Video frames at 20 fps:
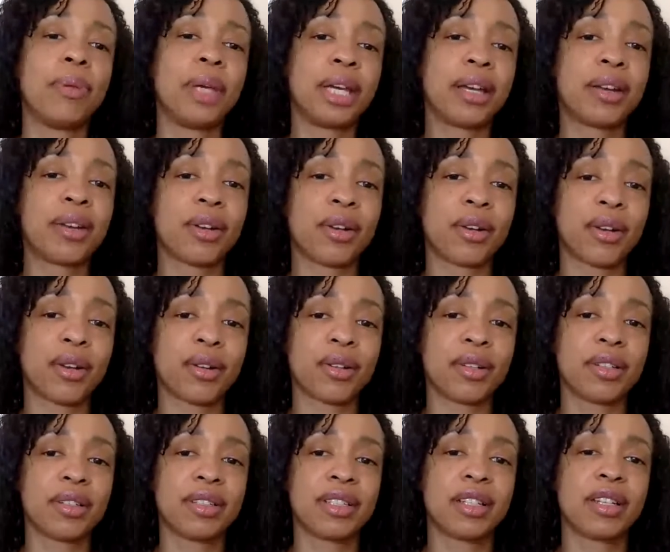
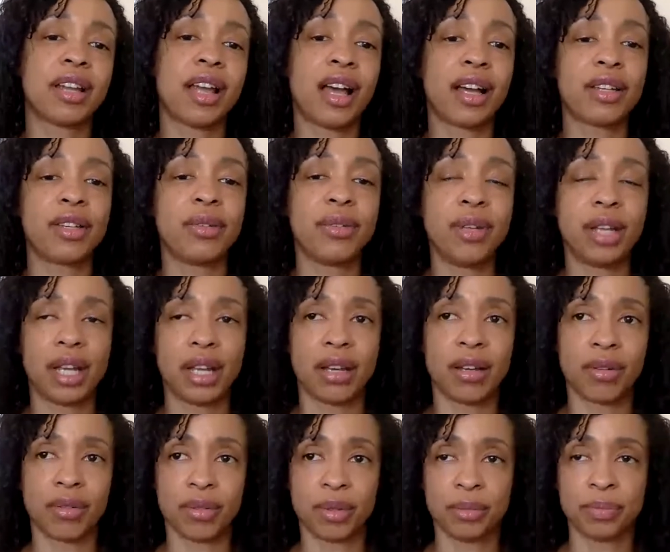bitter to knock you
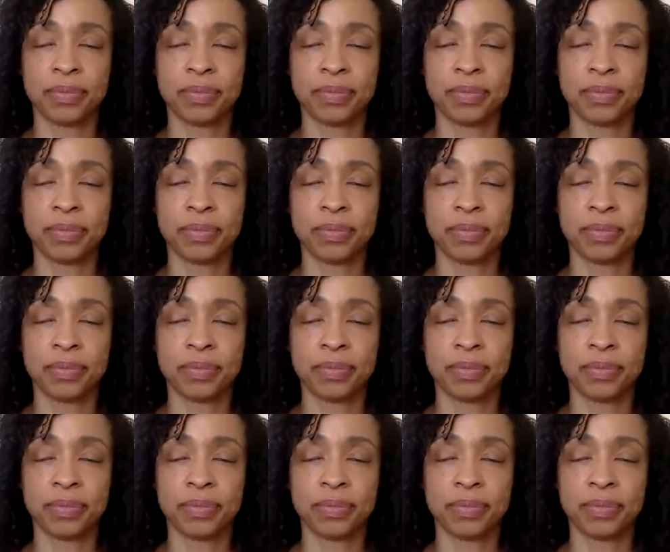down.